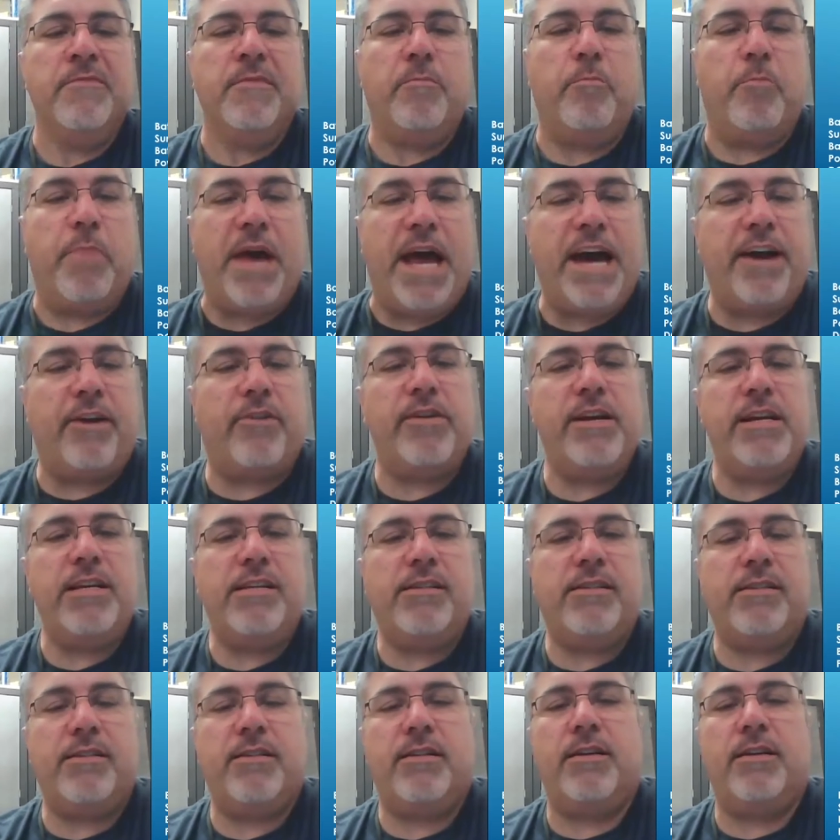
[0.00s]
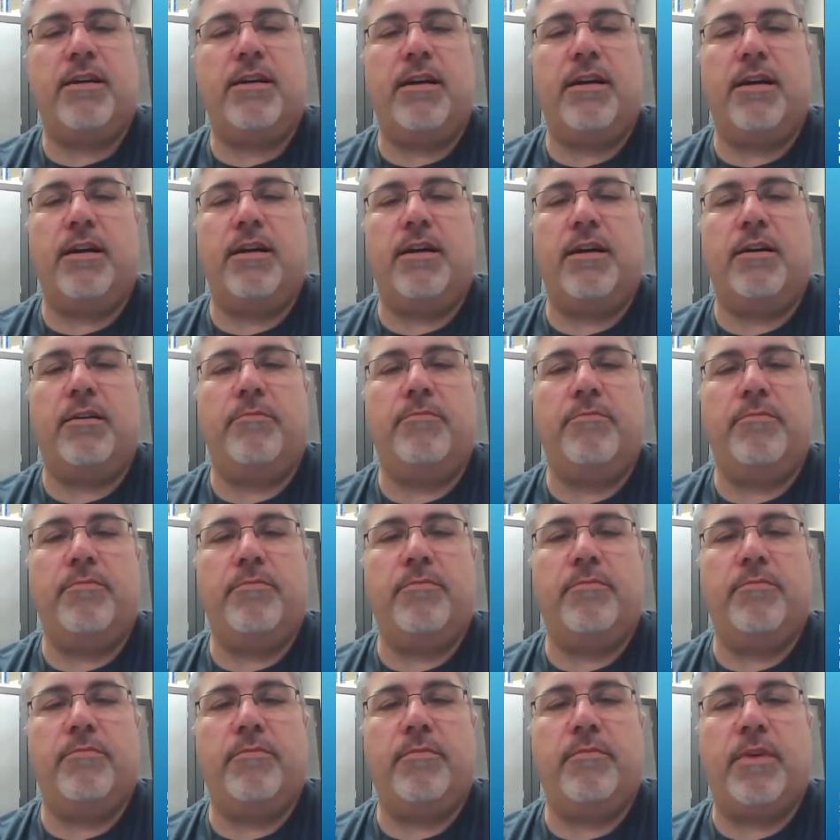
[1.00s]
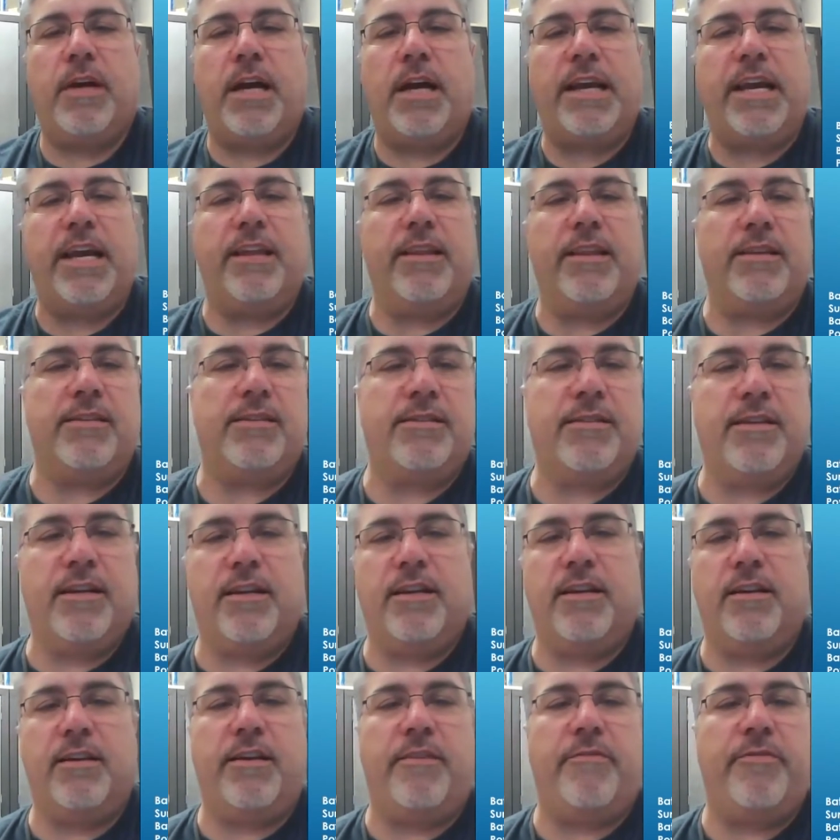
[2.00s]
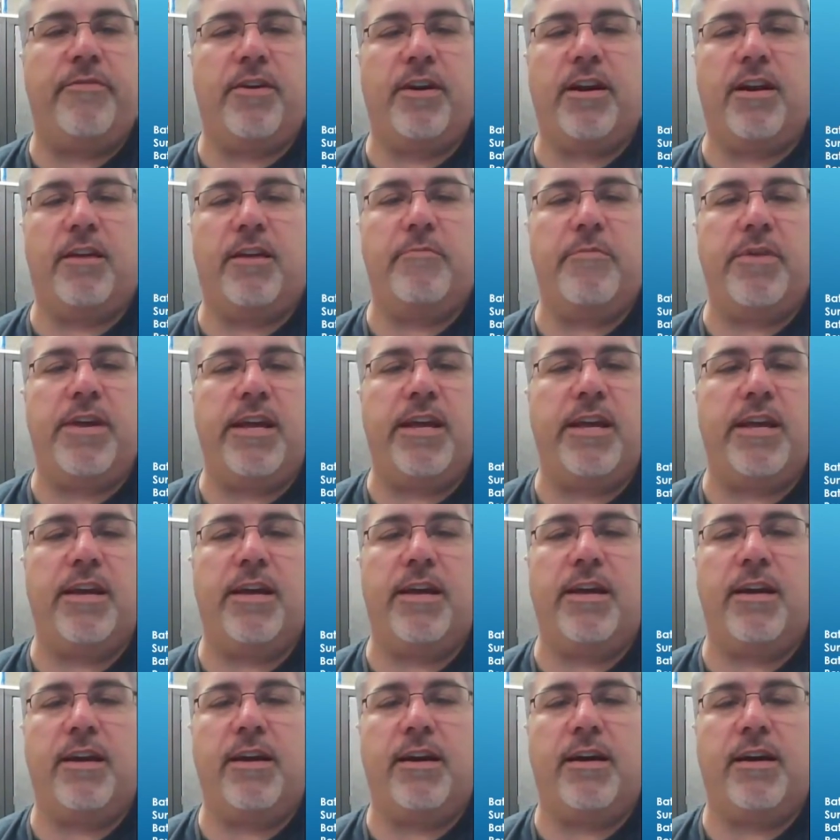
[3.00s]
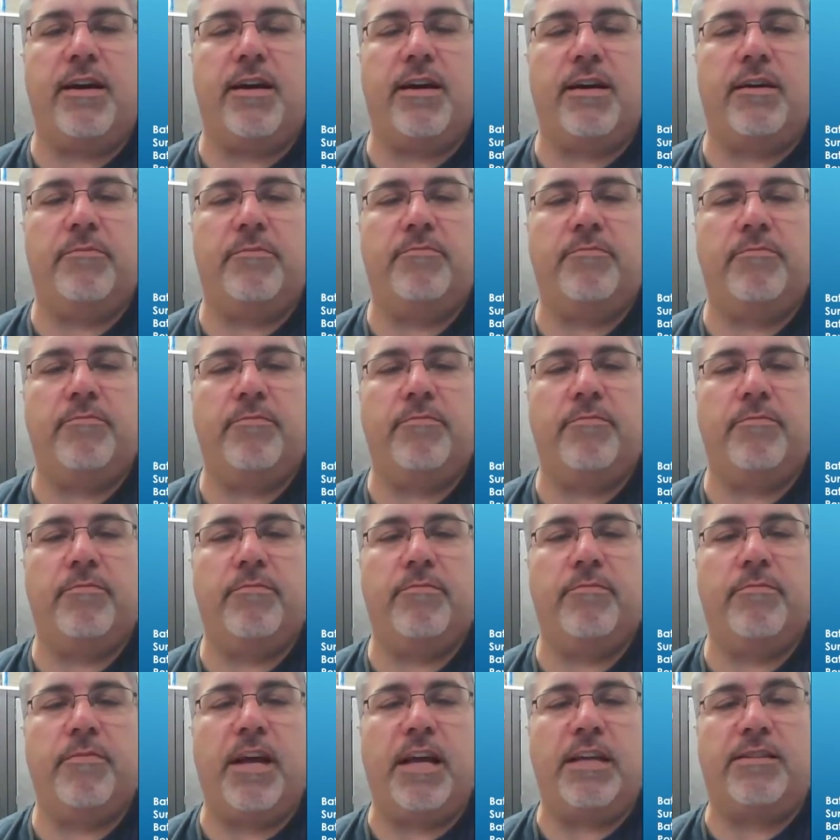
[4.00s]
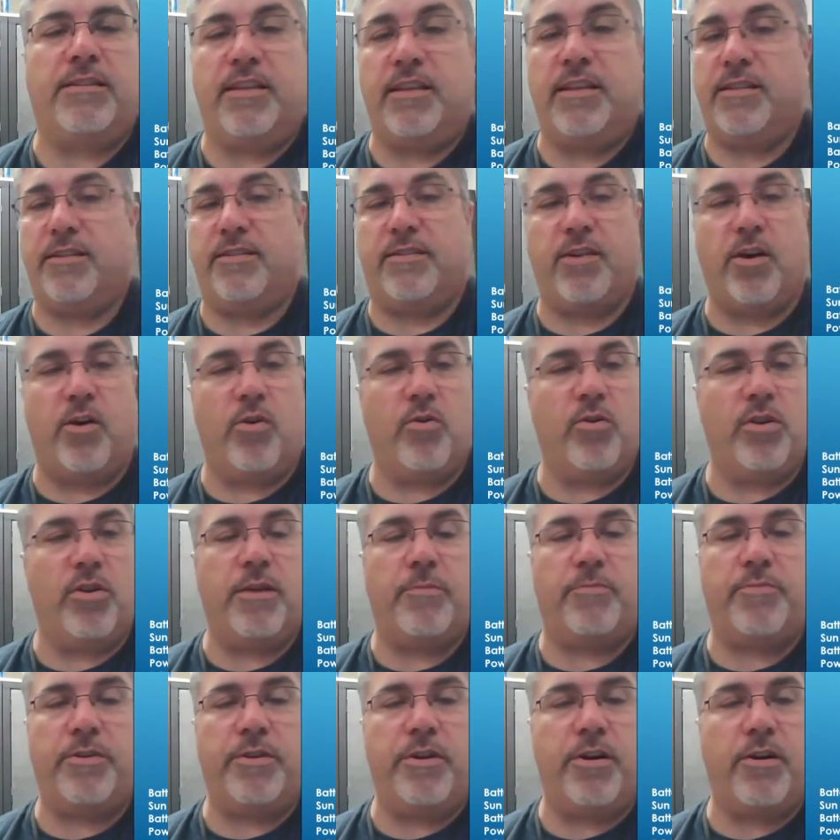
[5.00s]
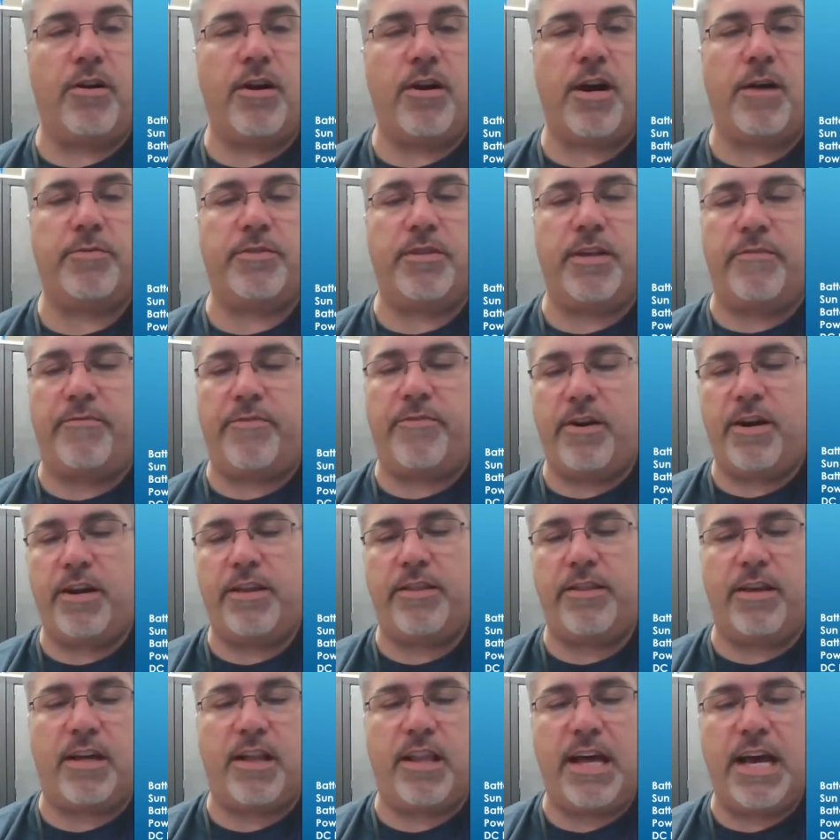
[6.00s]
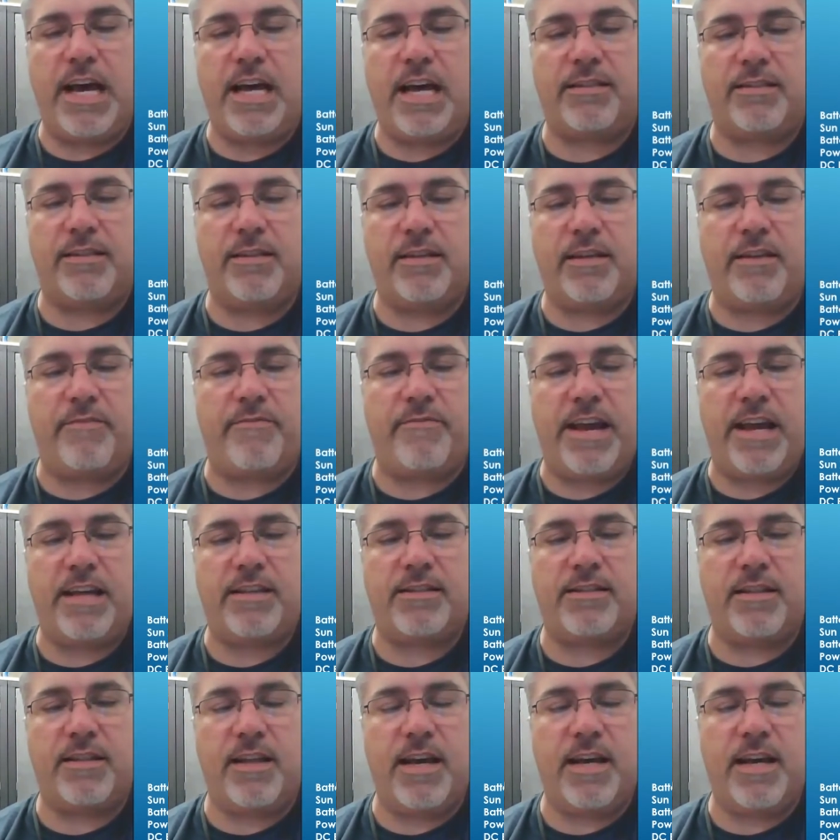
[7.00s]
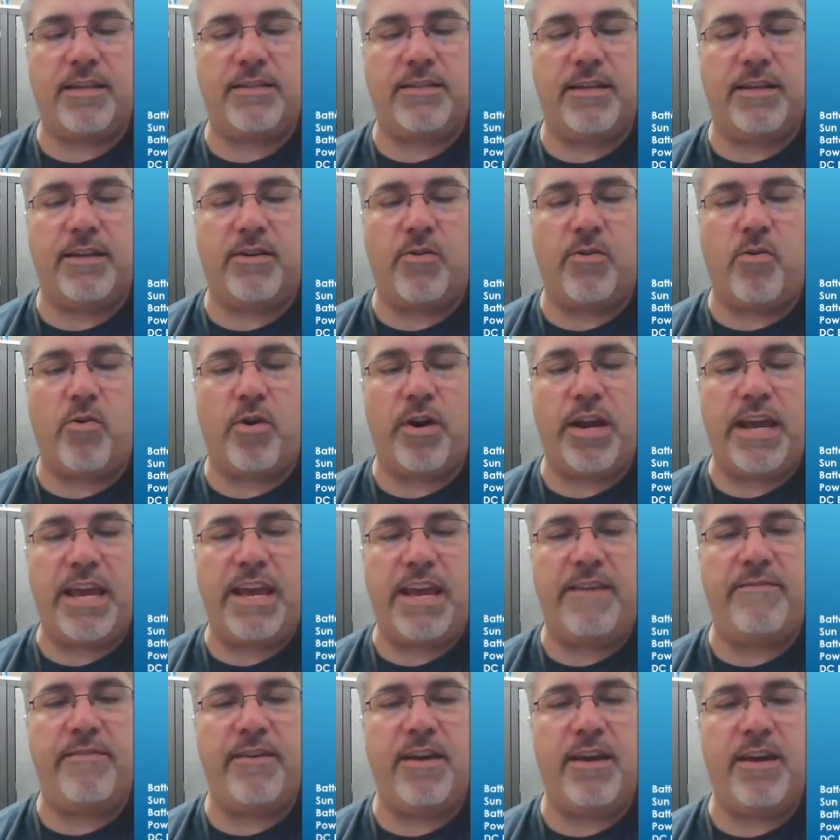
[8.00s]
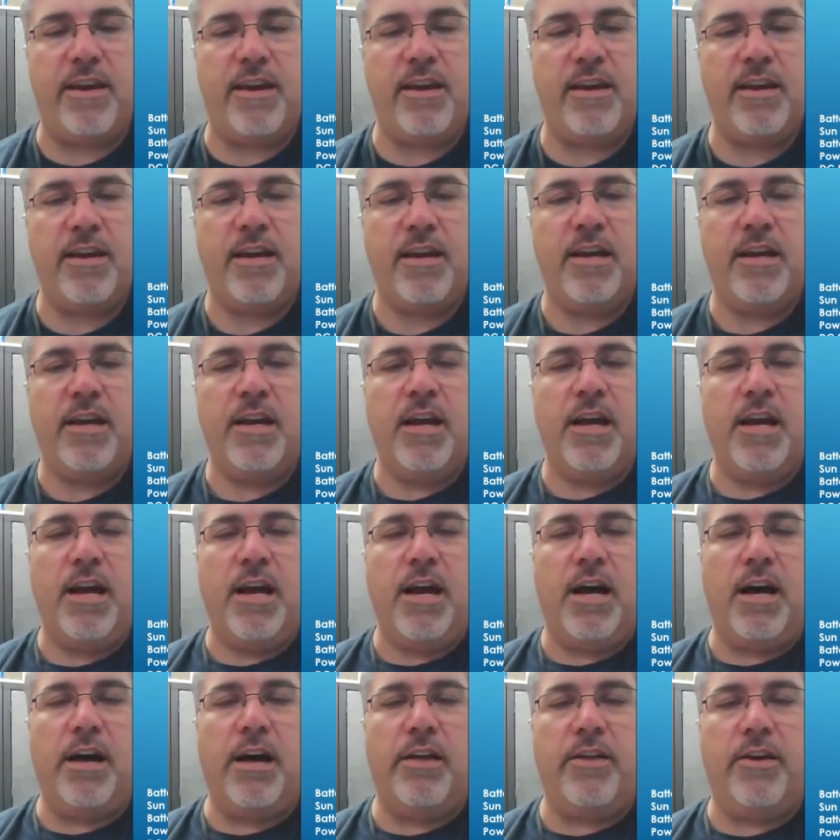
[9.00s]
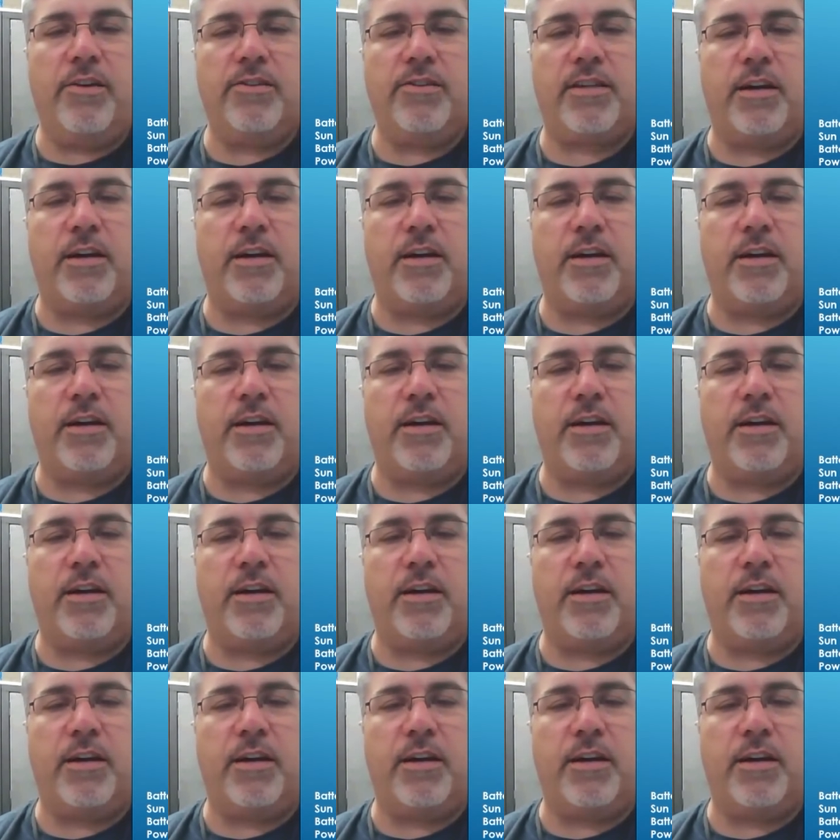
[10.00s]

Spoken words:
Batteries. Again, this is if you're gonna be in, this is totally up to your option. If you're in the classic, advanced classic, or EV, those are